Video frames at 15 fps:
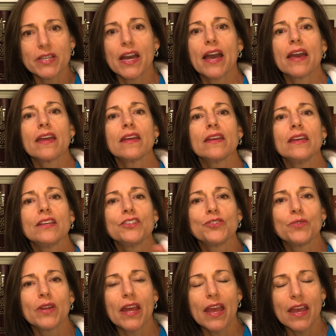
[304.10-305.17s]
diet into
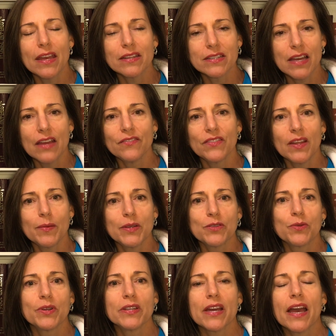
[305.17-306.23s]
an
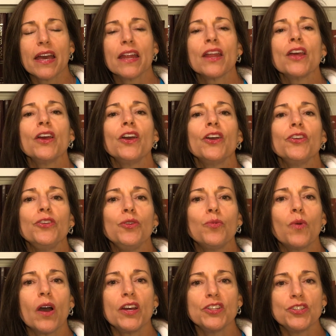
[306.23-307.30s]
anti-inflammatory diet, you
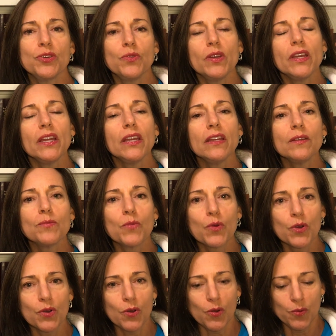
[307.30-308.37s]
want to eat
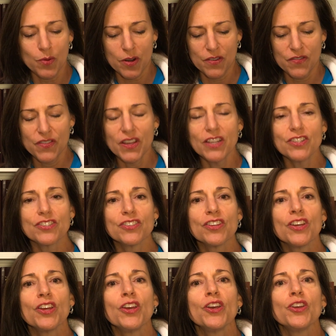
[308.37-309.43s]
more cold water fish.
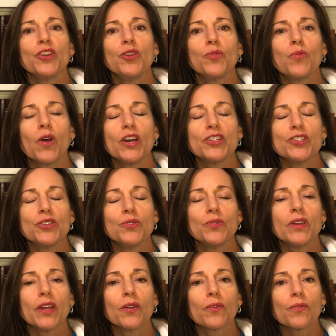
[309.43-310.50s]
You want to
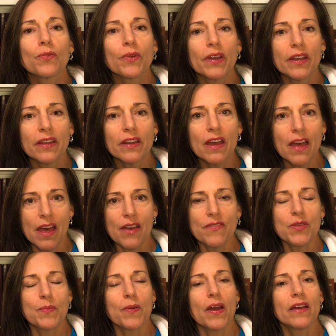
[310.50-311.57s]
get rid of
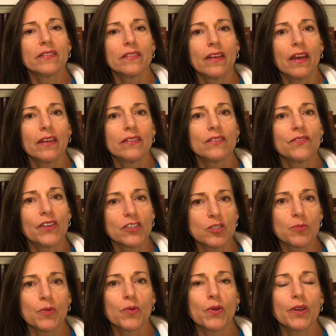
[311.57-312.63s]
the processed
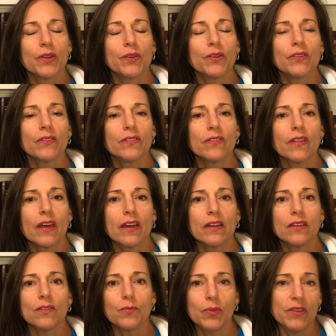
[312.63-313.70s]
vegetable oils that
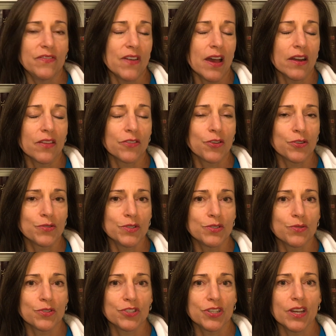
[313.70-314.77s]
we find on the grocery
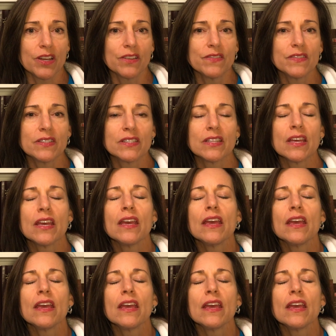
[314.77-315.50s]
store shelves.